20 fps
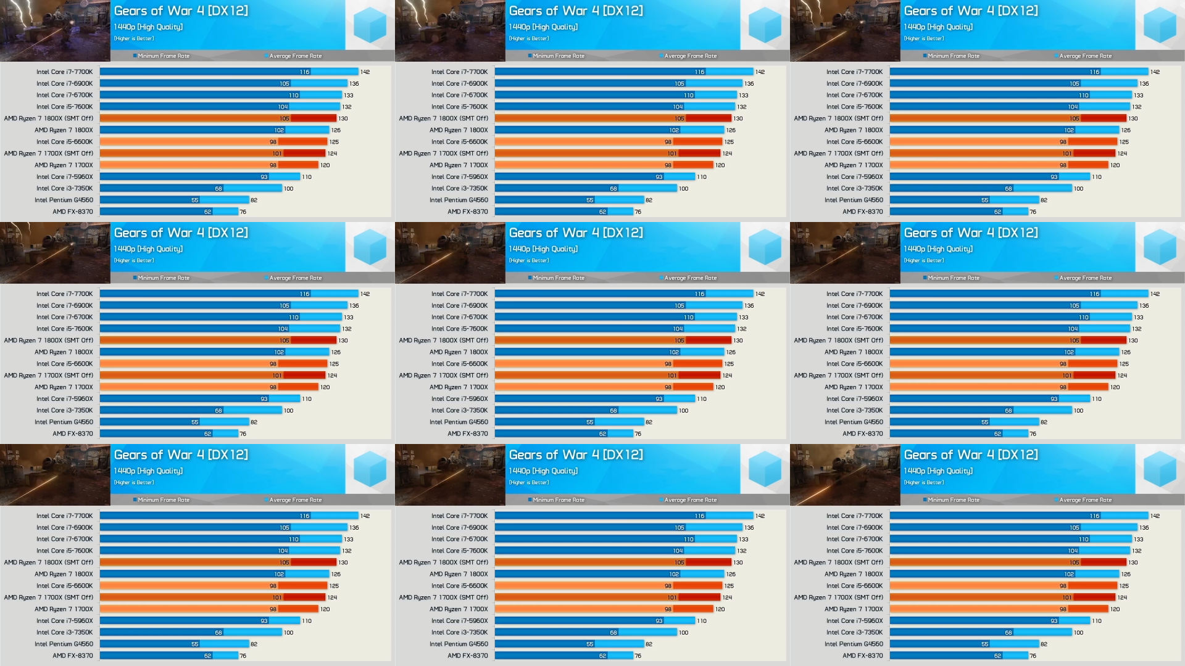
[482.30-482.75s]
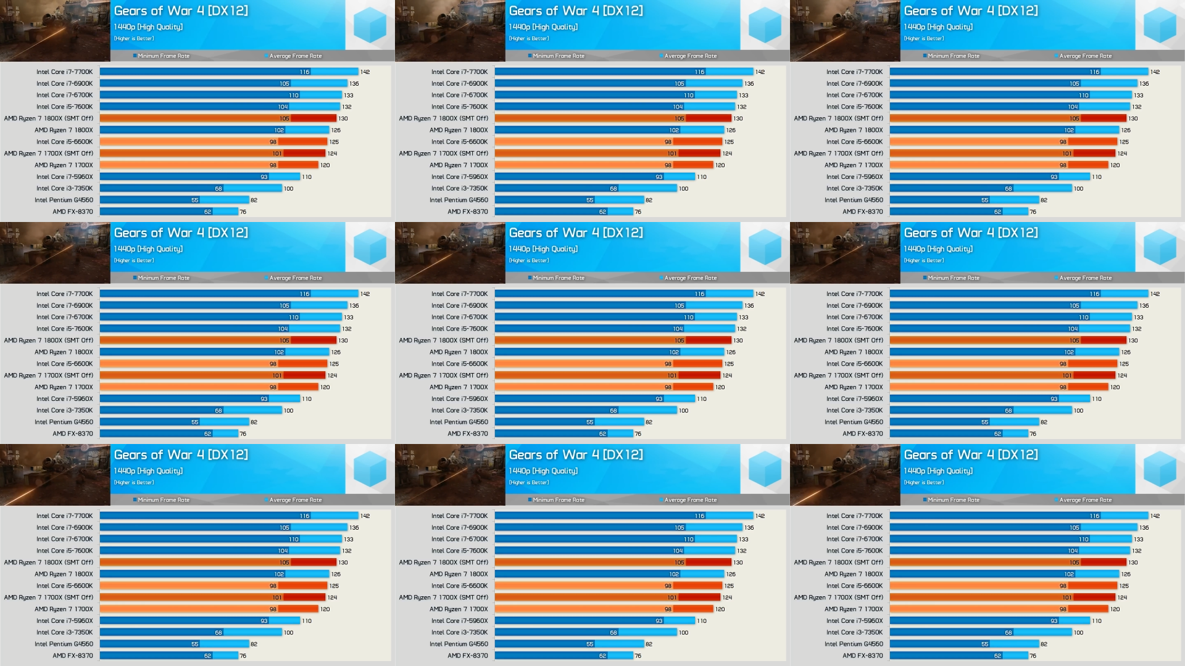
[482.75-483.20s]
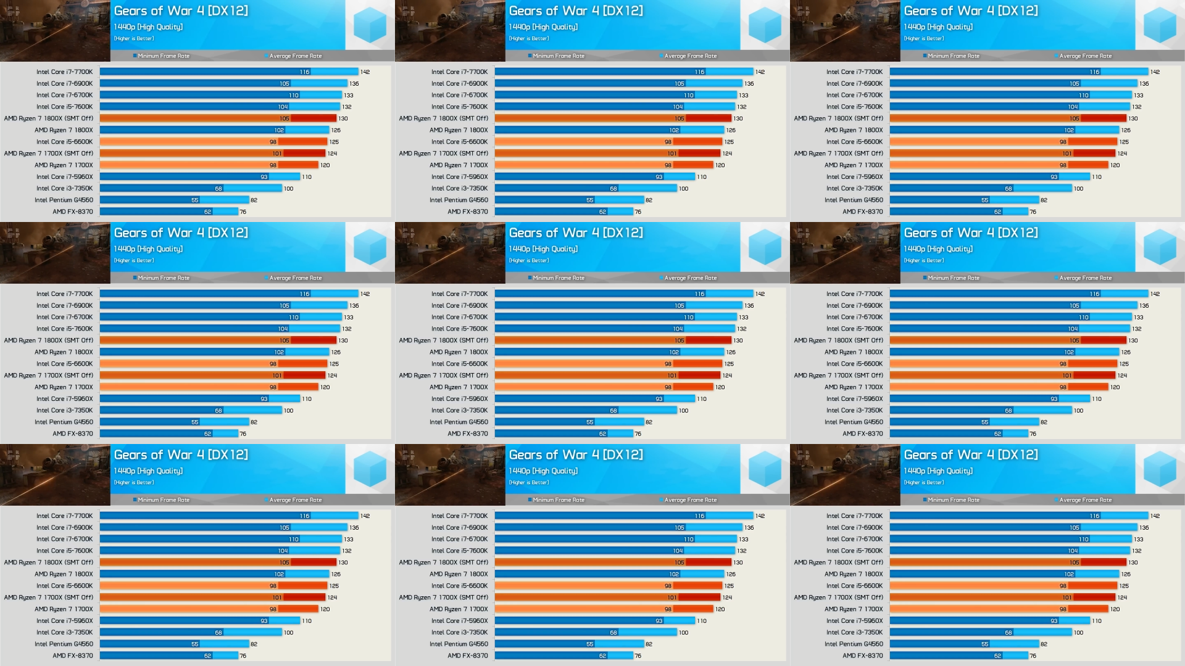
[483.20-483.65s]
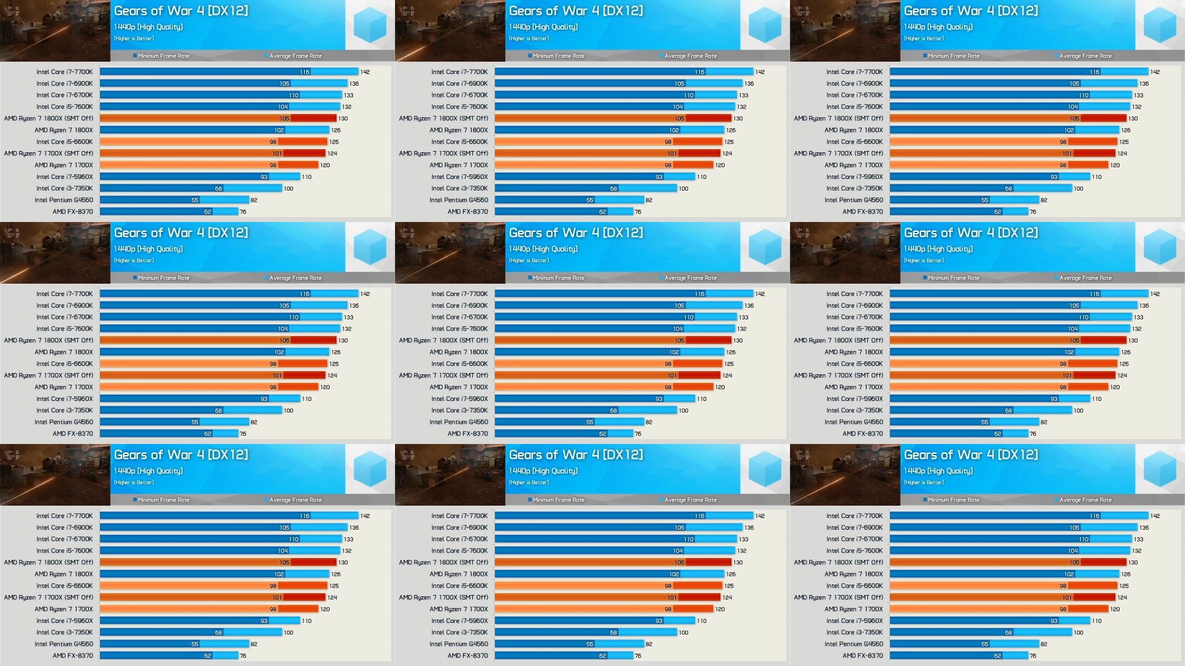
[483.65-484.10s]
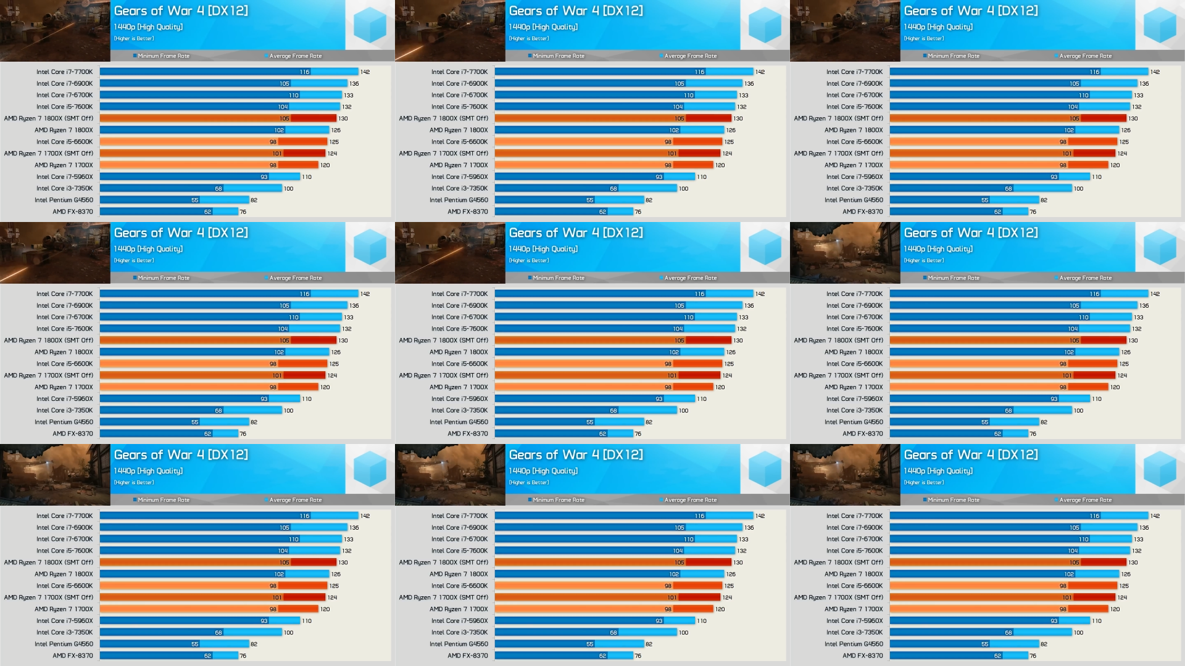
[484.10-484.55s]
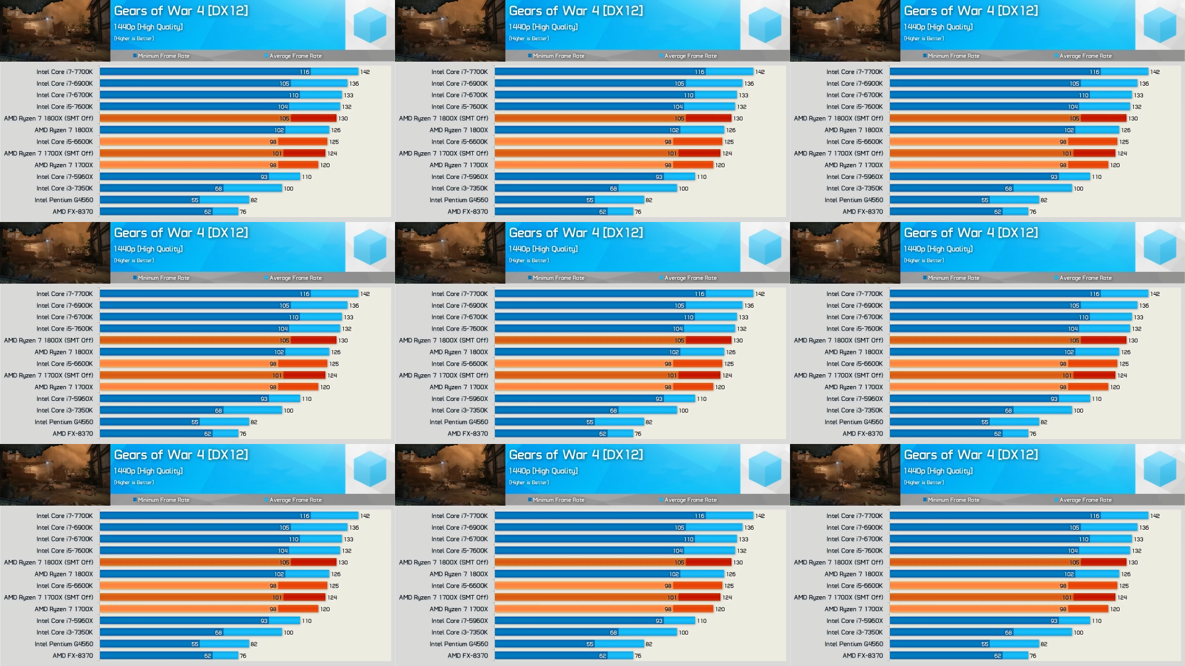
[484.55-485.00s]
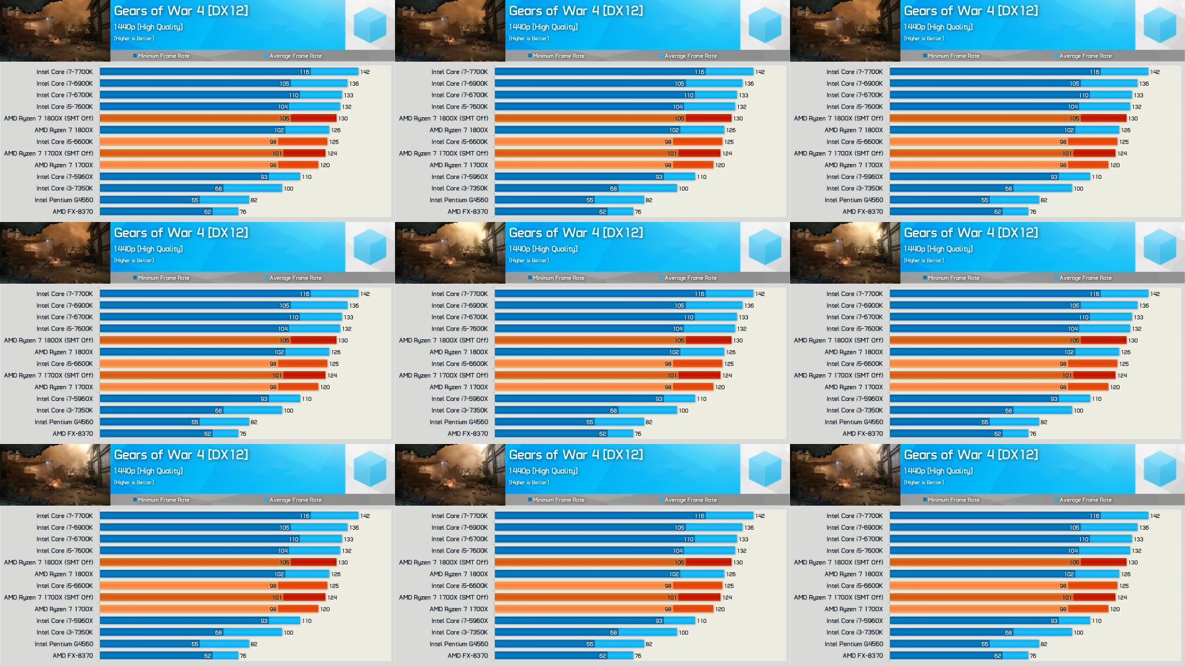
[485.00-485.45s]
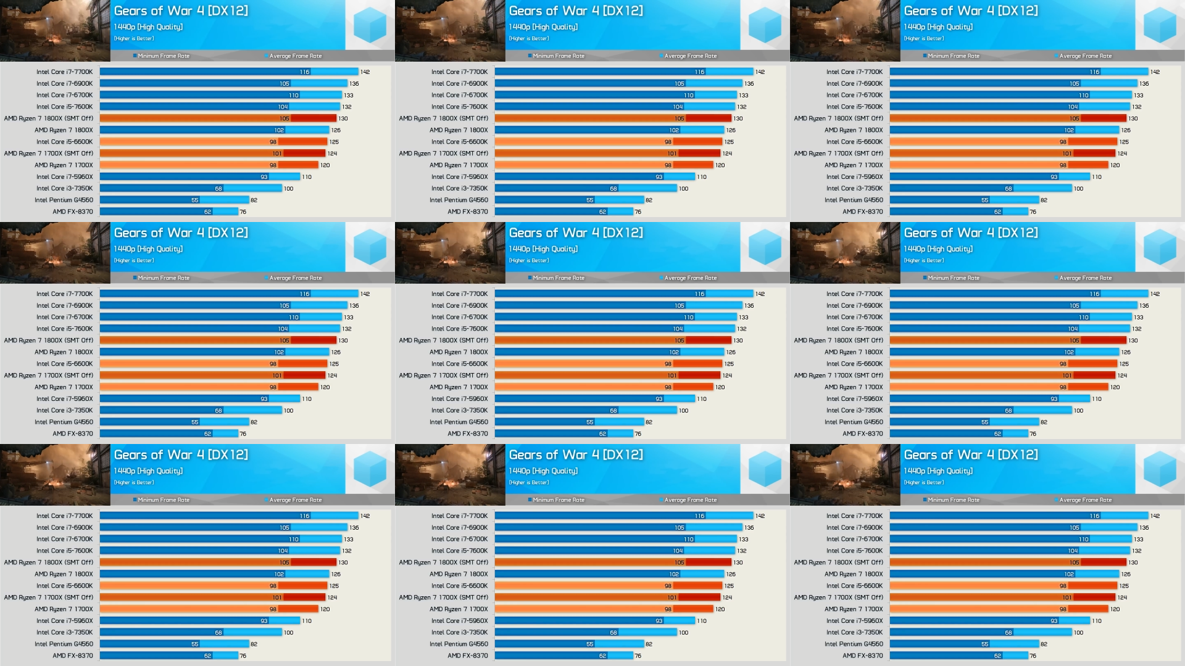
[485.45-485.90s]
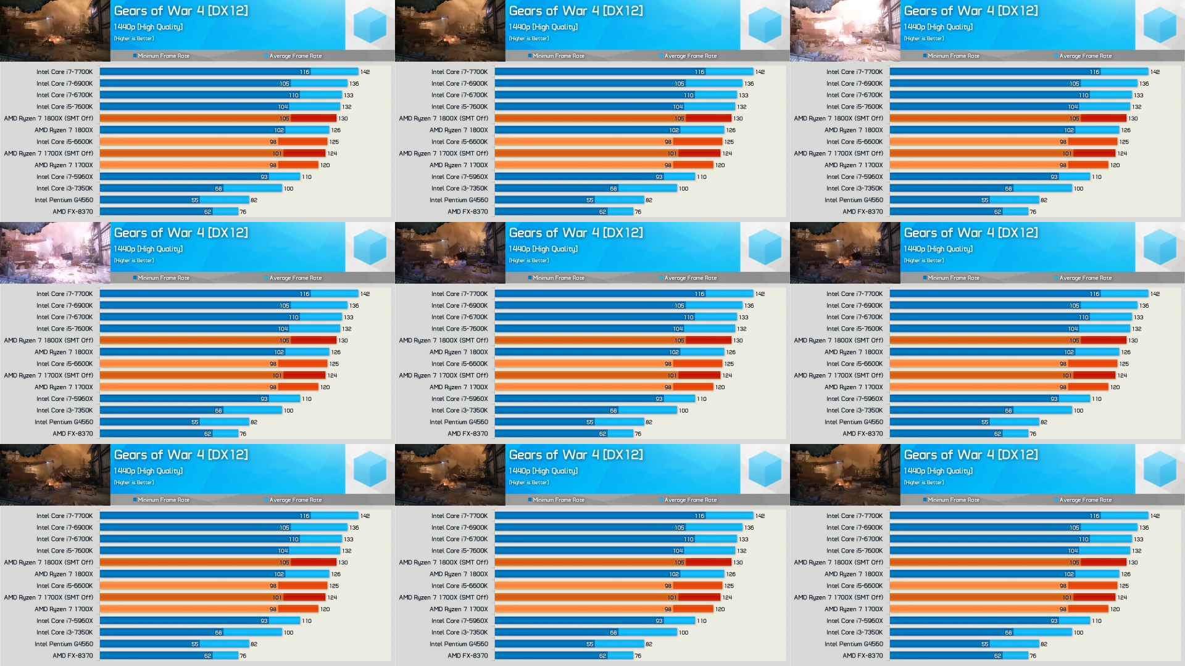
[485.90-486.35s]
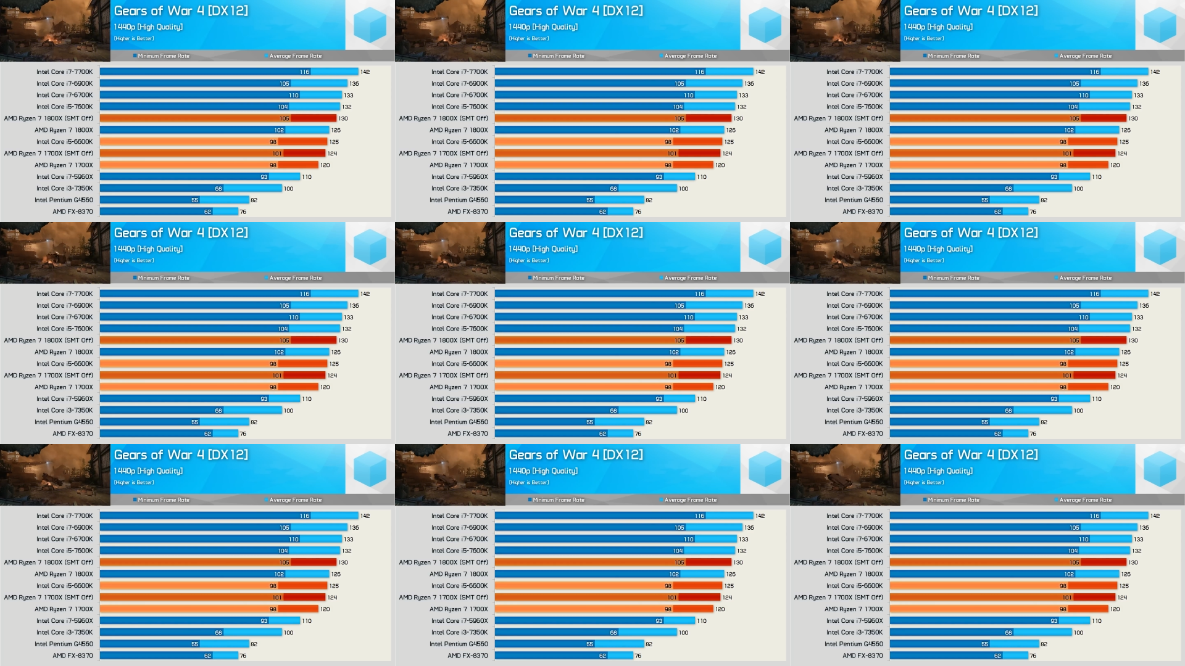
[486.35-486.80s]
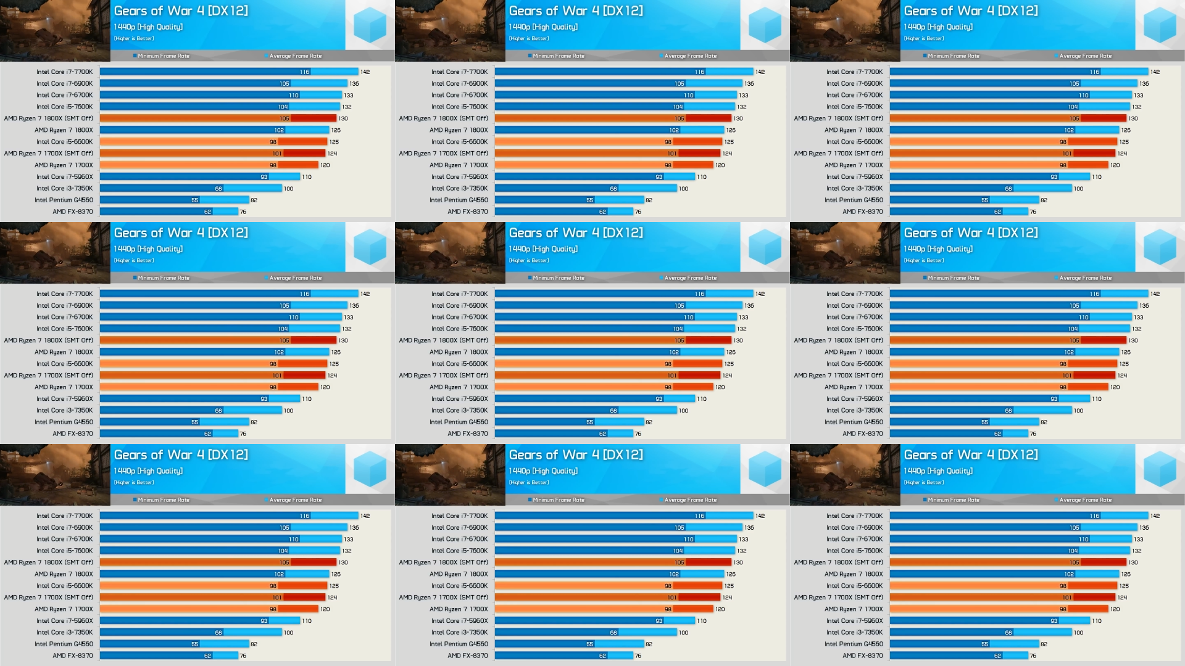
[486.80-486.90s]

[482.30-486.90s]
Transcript: No face is visible, so there are no lips to read.